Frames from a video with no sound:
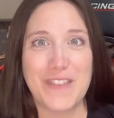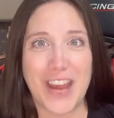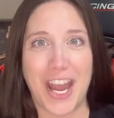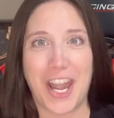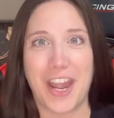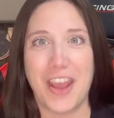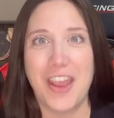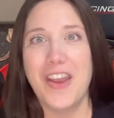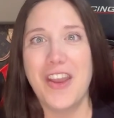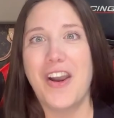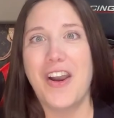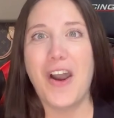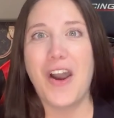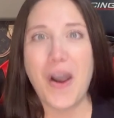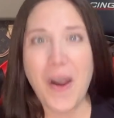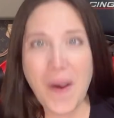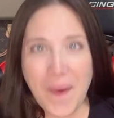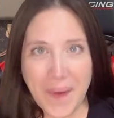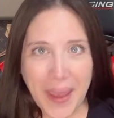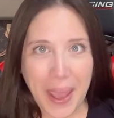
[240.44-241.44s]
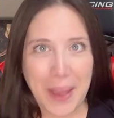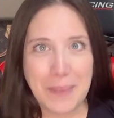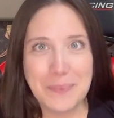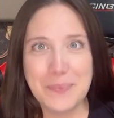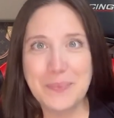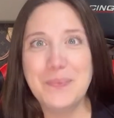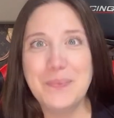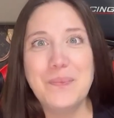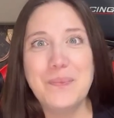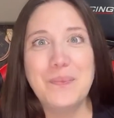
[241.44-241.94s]
fun. Okay,
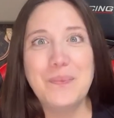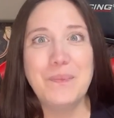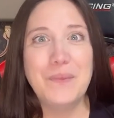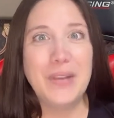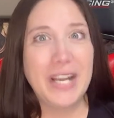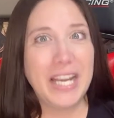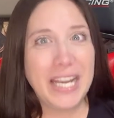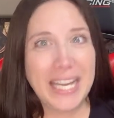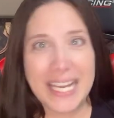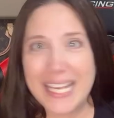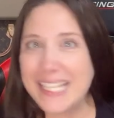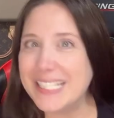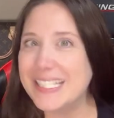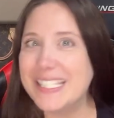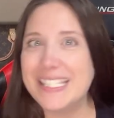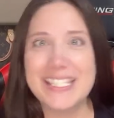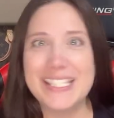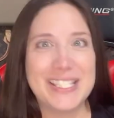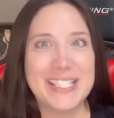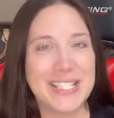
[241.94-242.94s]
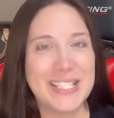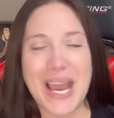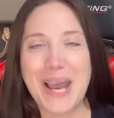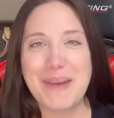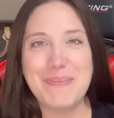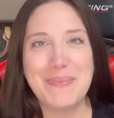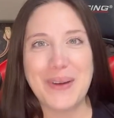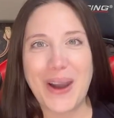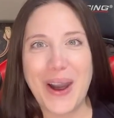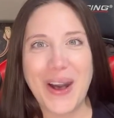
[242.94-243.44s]
let's
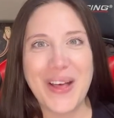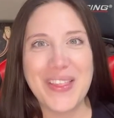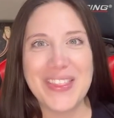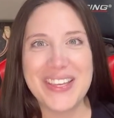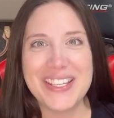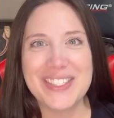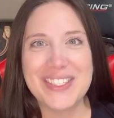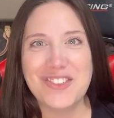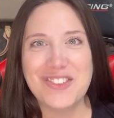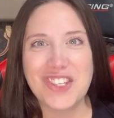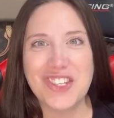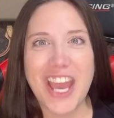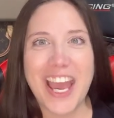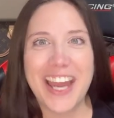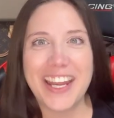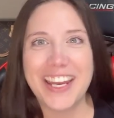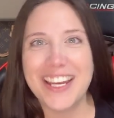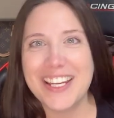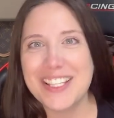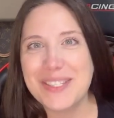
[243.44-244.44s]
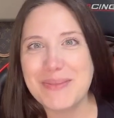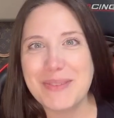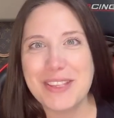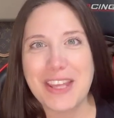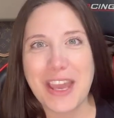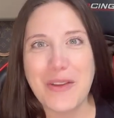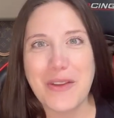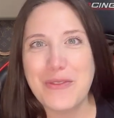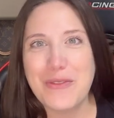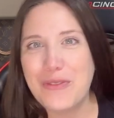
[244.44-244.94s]
stop all this chatting. It's been
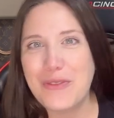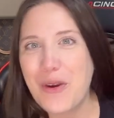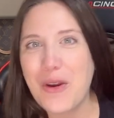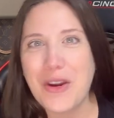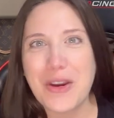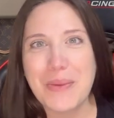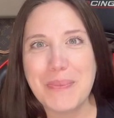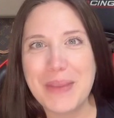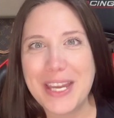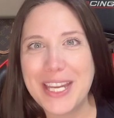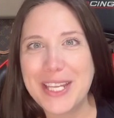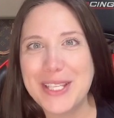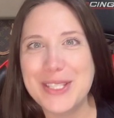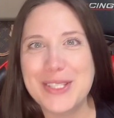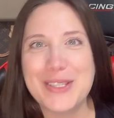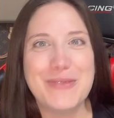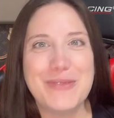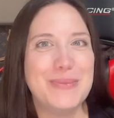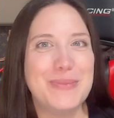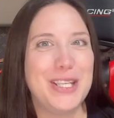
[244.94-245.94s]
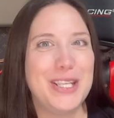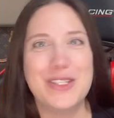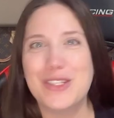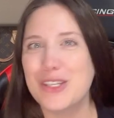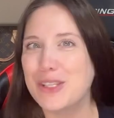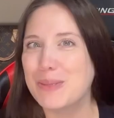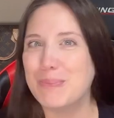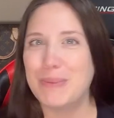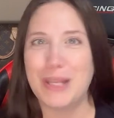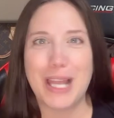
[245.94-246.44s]
like 4 minutes of me
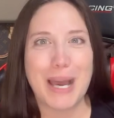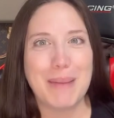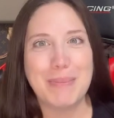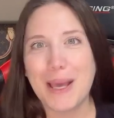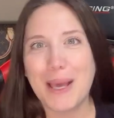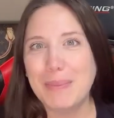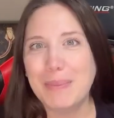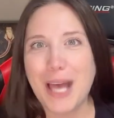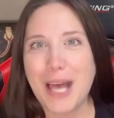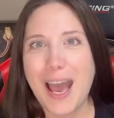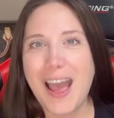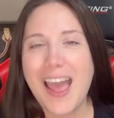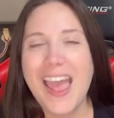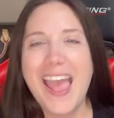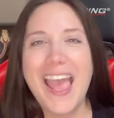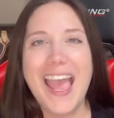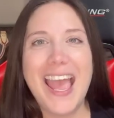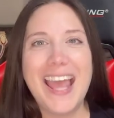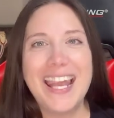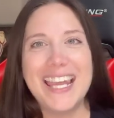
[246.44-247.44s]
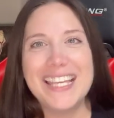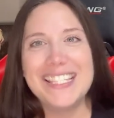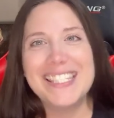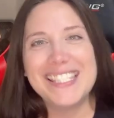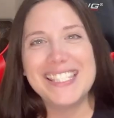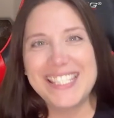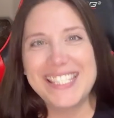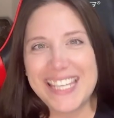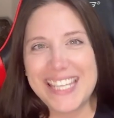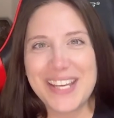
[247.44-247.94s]
just blah blah blah, and let's
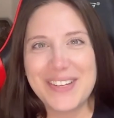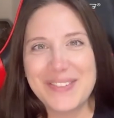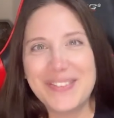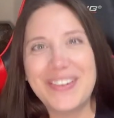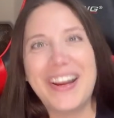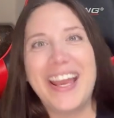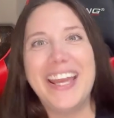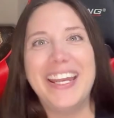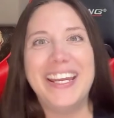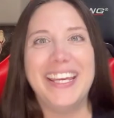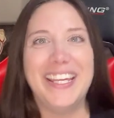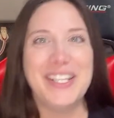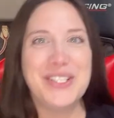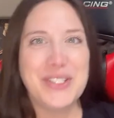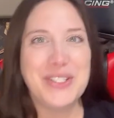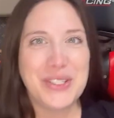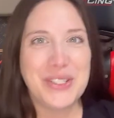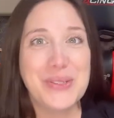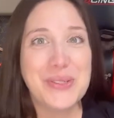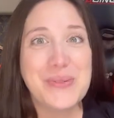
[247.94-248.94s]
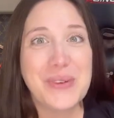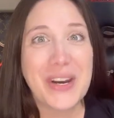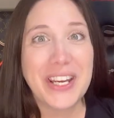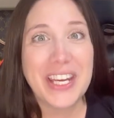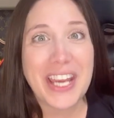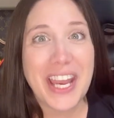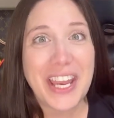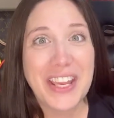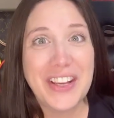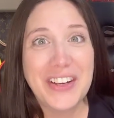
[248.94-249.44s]
dig right into what
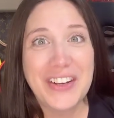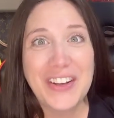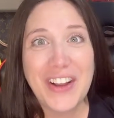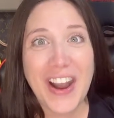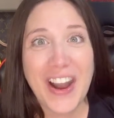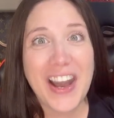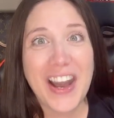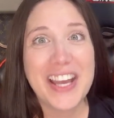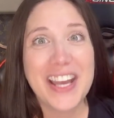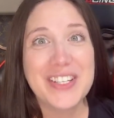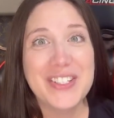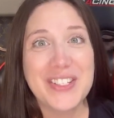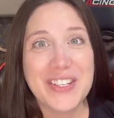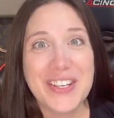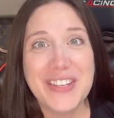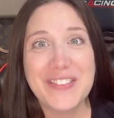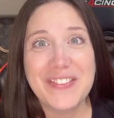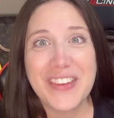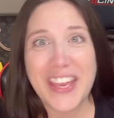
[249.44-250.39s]
I got during